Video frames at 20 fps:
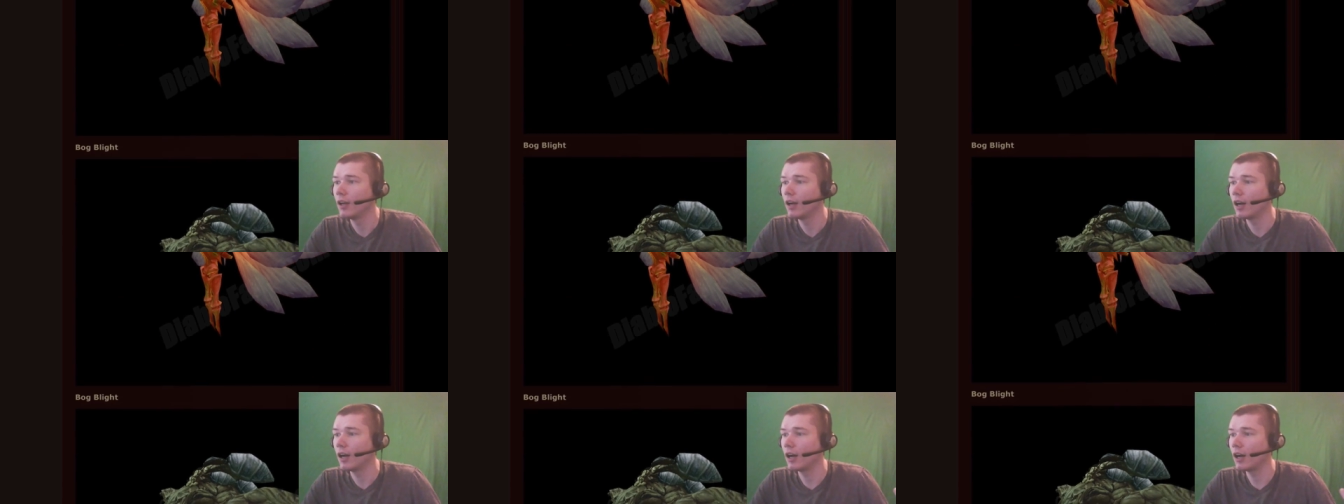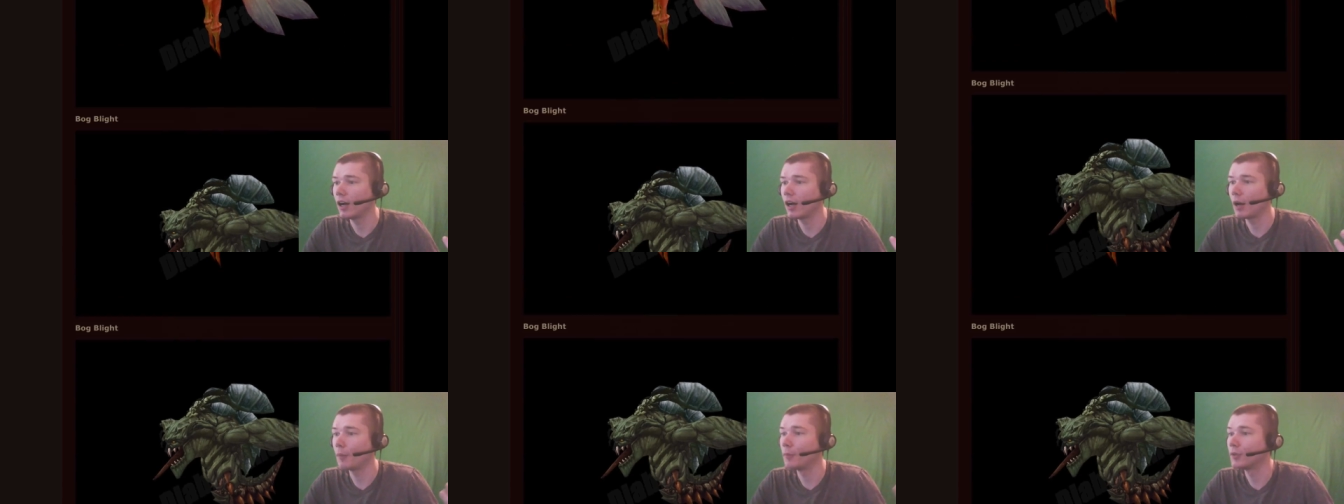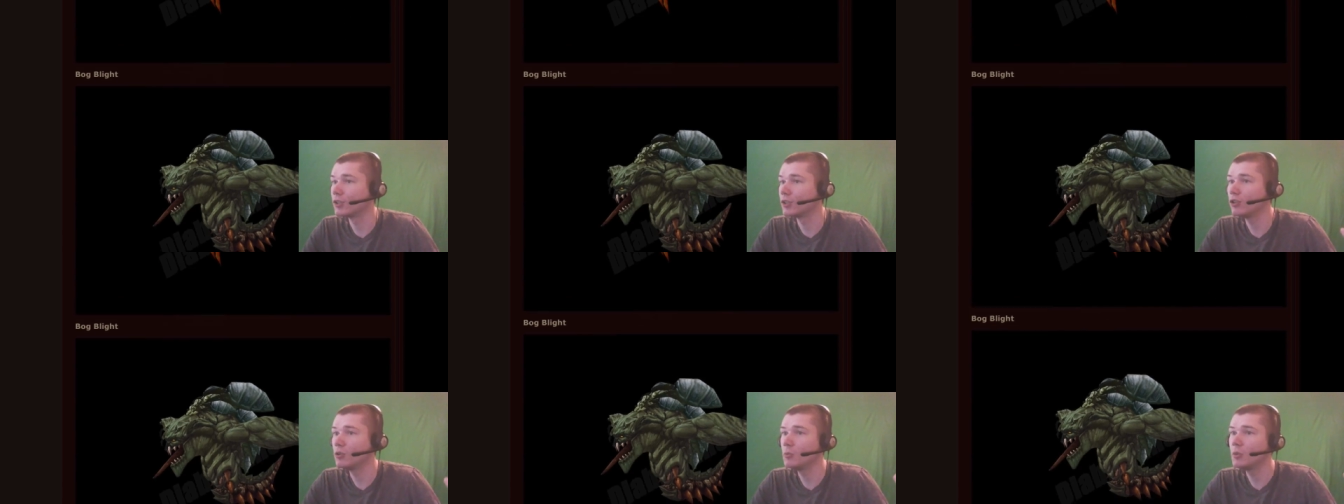Uh, I'm
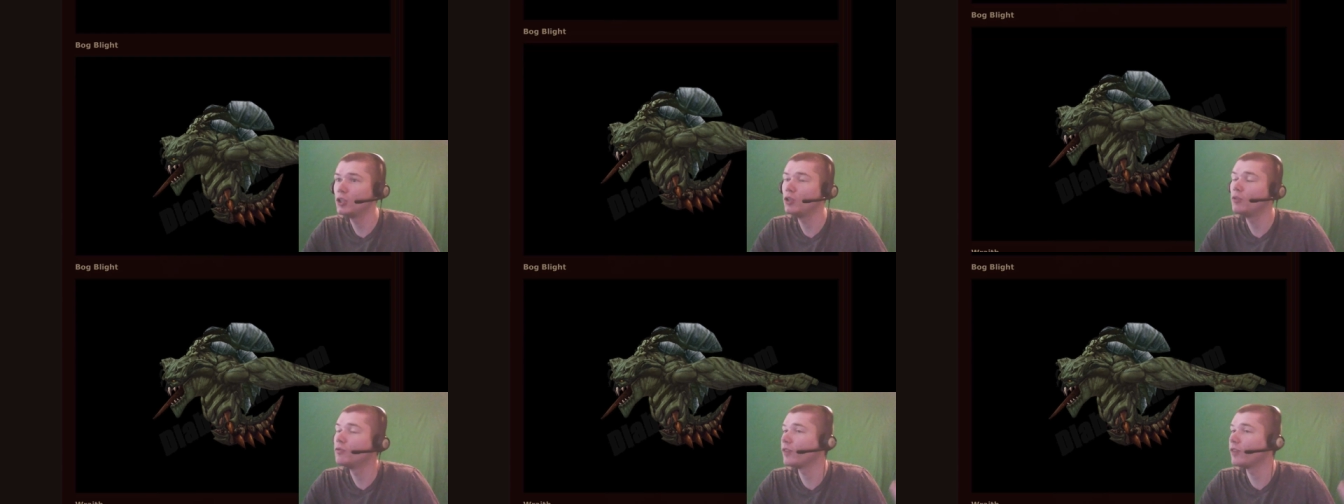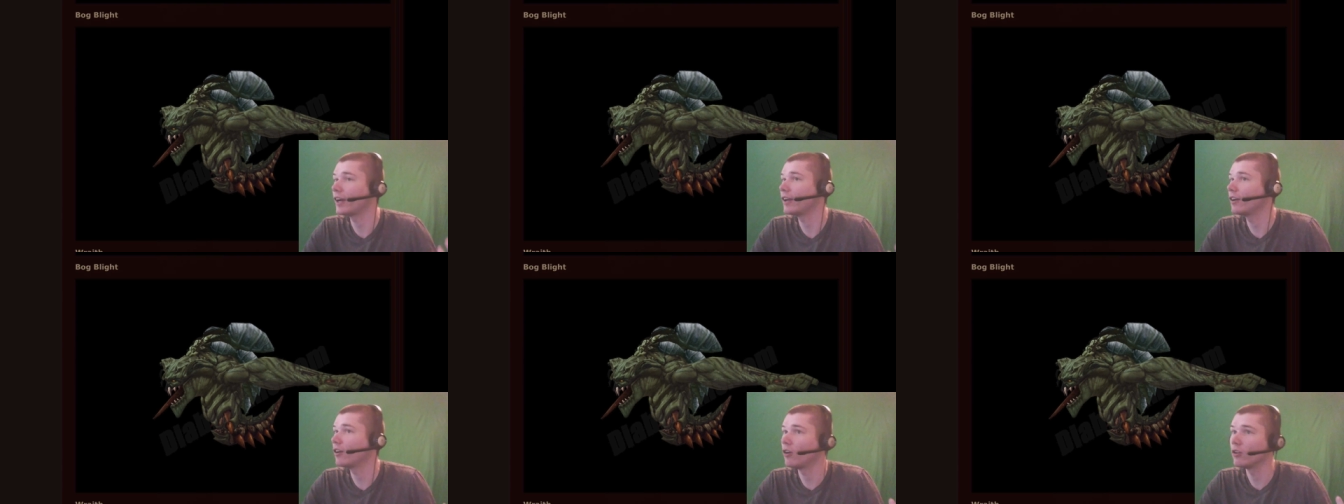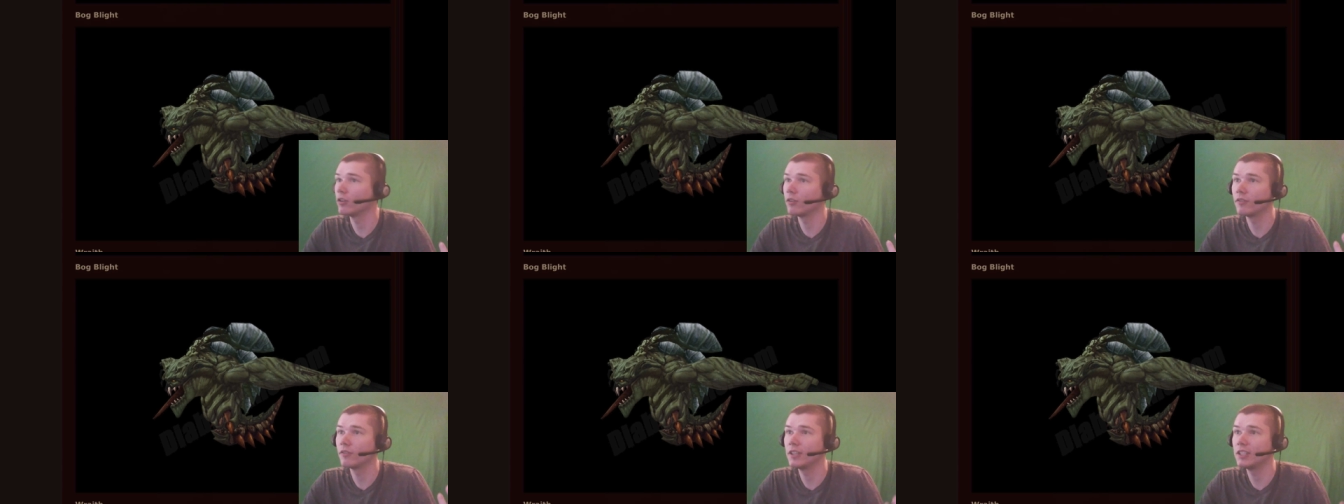assuming you fight
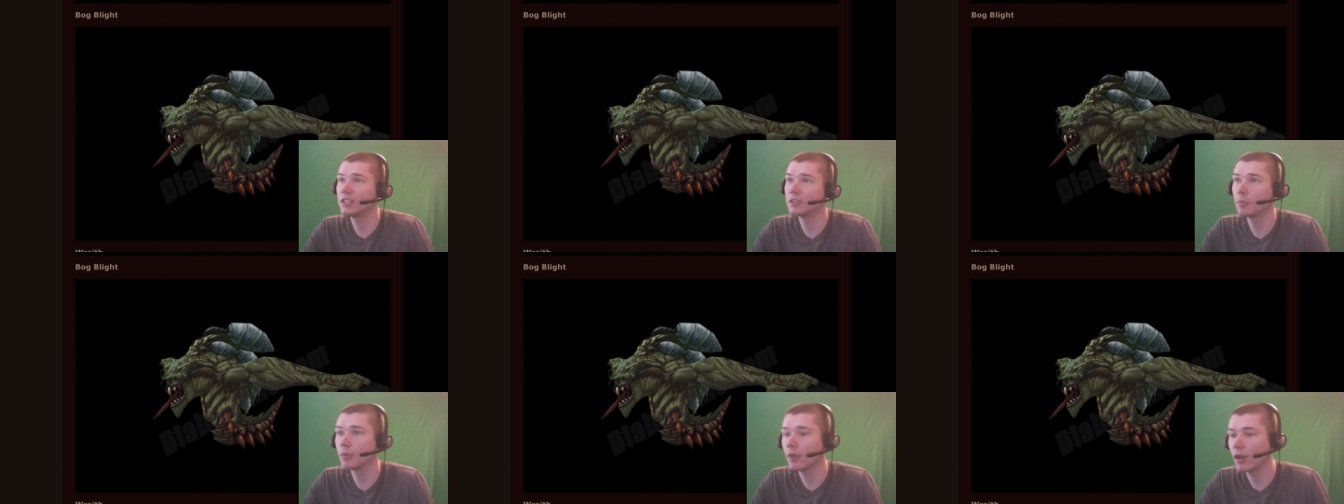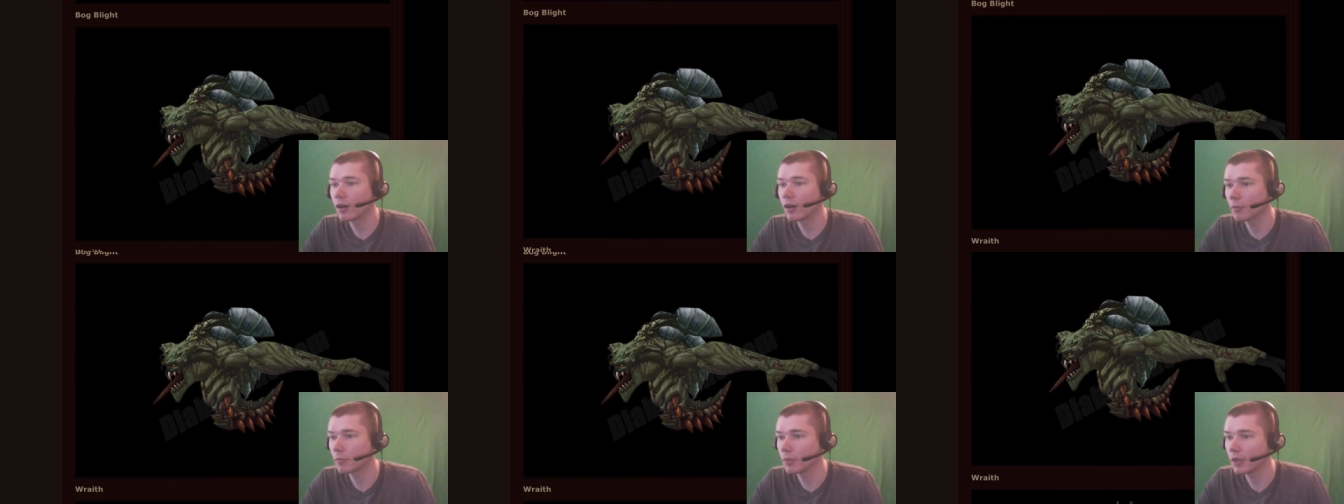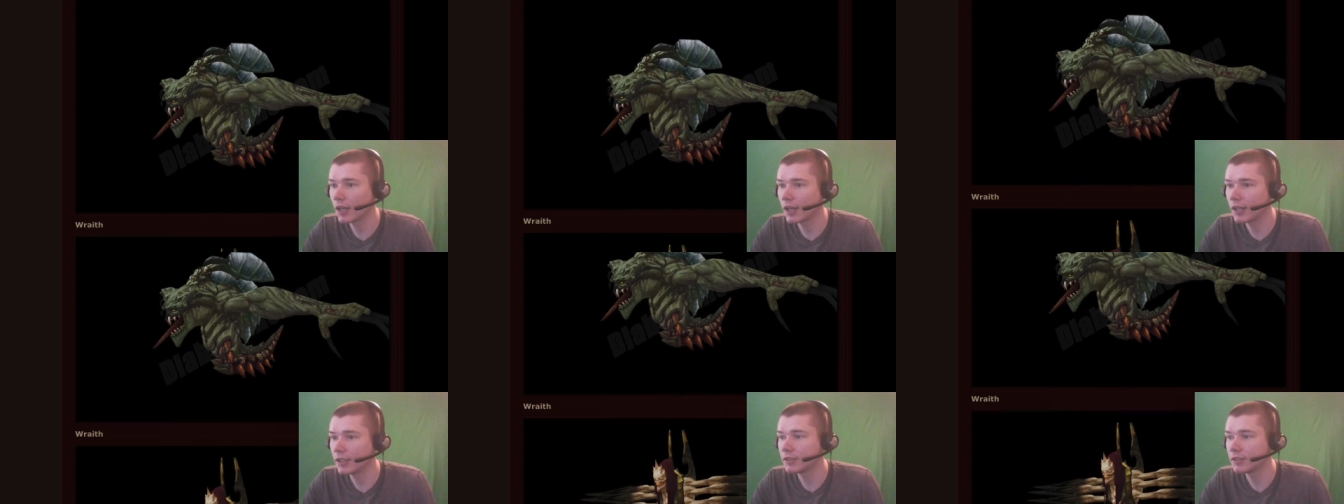all of these. Blog
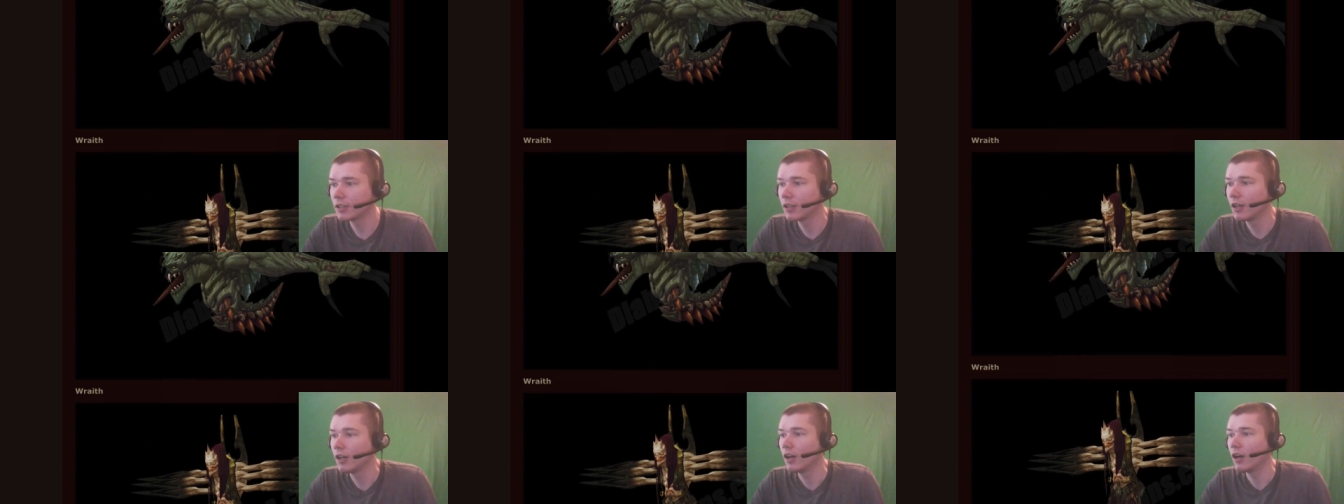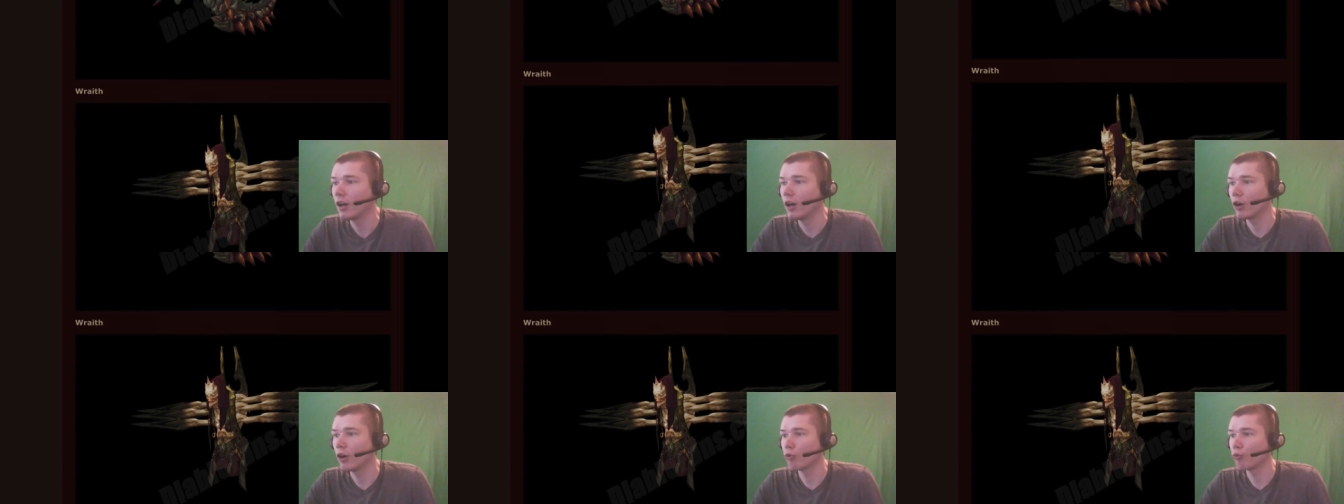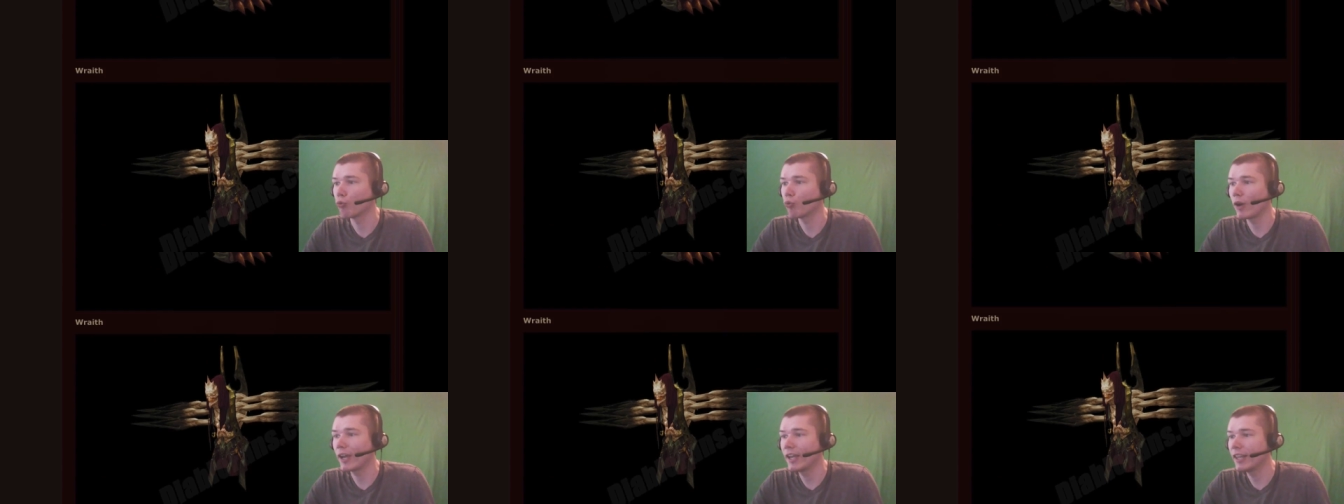Blight, a
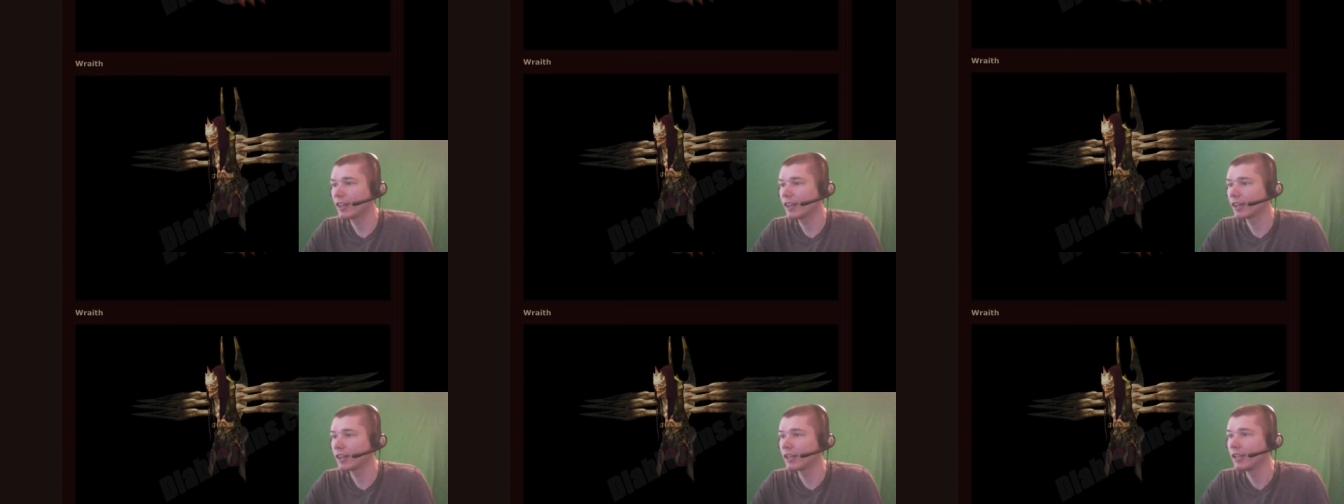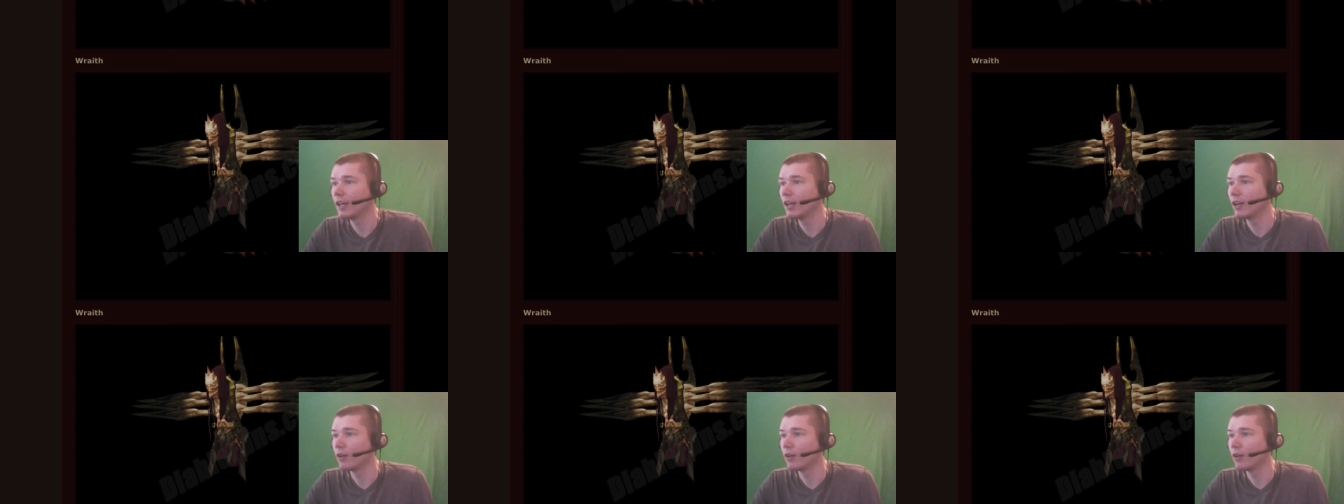Wraith.